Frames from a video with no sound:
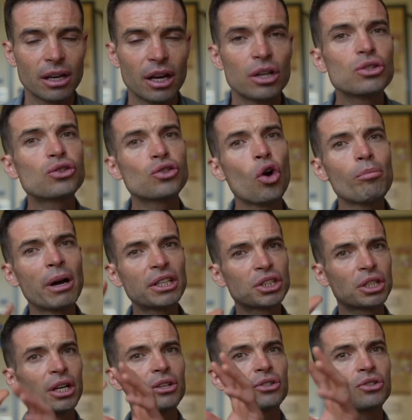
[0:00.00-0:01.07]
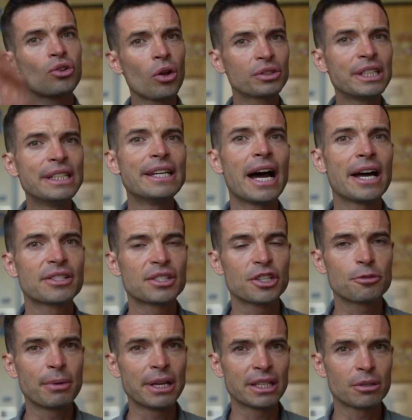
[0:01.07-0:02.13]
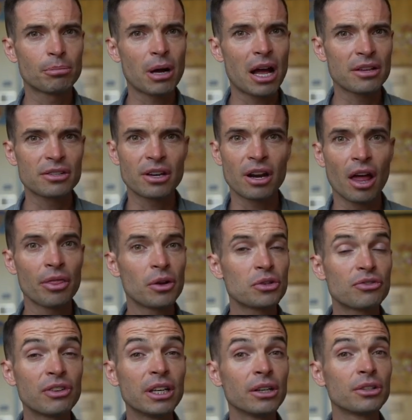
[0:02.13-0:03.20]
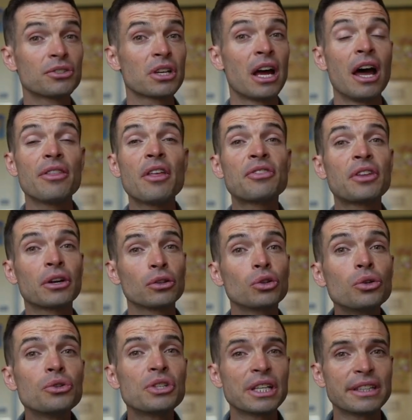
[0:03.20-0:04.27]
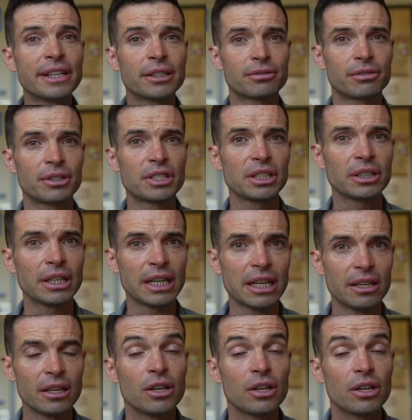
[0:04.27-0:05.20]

So much salty dust is being deposited on those fields that they're losing their fertility.